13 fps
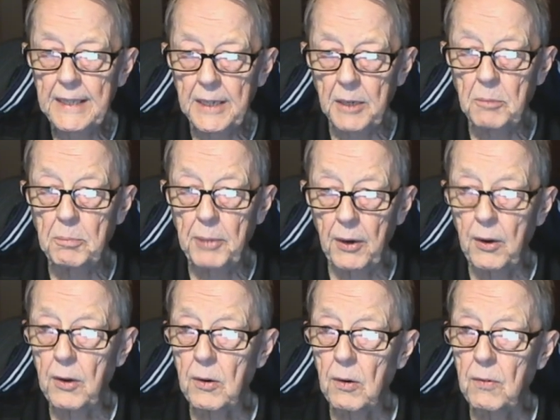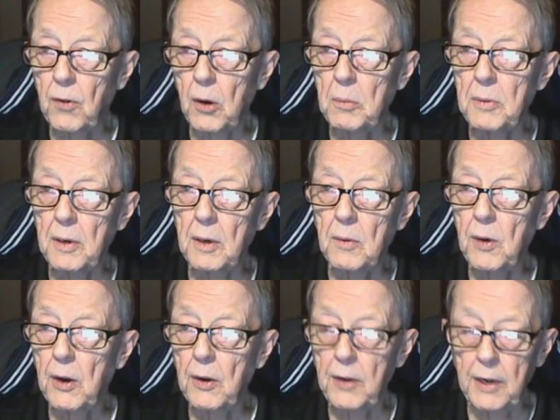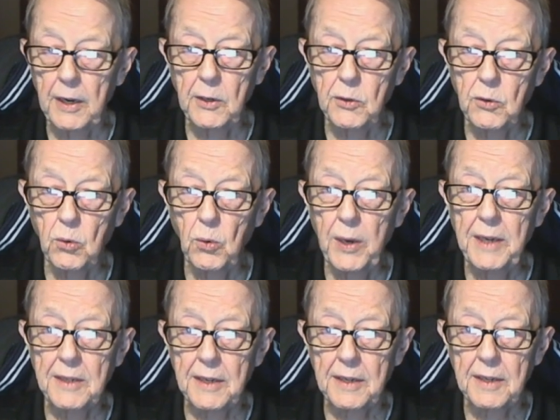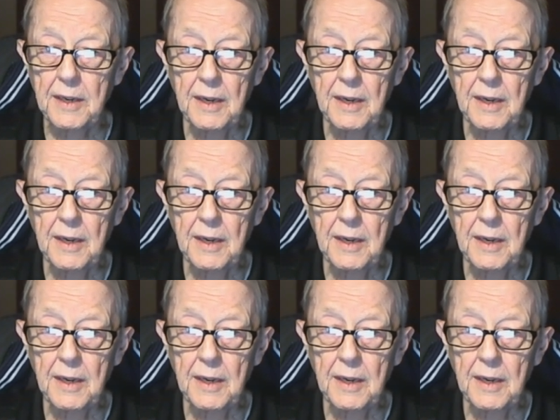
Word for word: empirical formula where he tweaked it